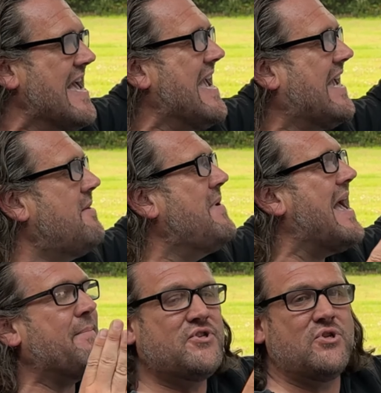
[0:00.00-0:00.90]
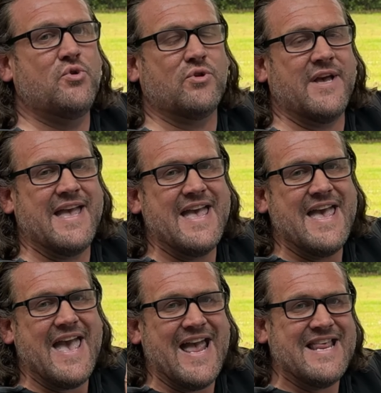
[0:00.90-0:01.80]
It can be absolutely
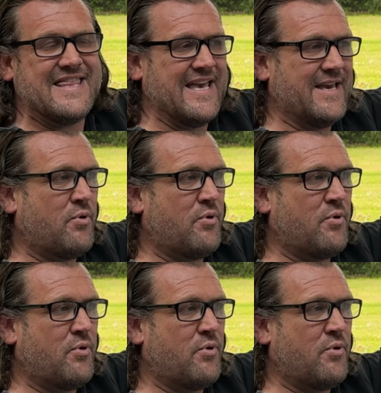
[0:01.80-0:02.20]
anything,